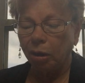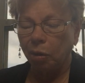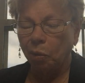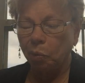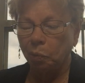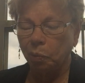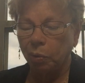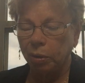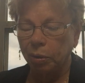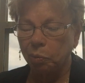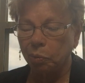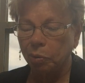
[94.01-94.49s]

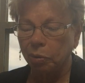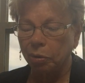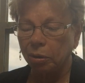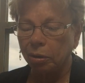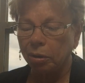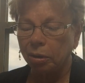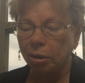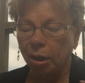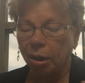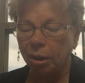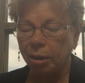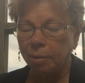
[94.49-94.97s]
We
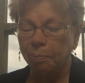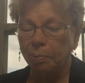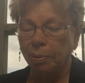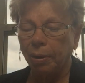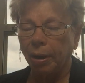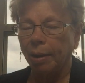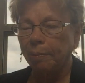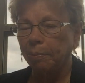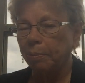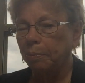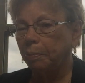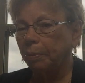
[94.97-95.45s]
will
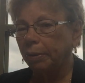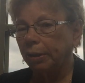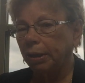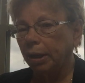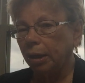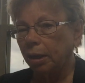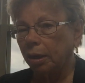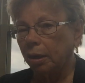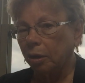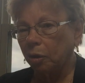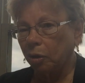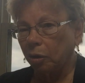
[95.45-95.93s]
probably
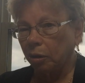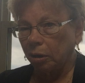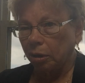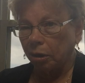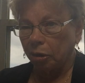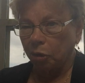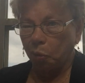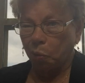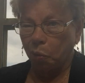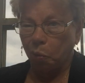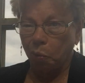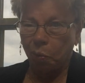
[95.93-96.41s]
get a
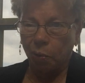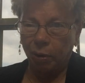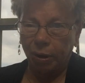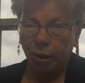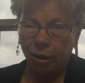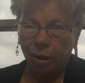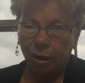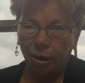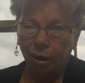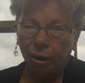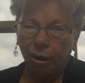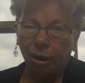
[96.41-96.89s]

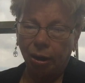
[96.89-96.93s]
quick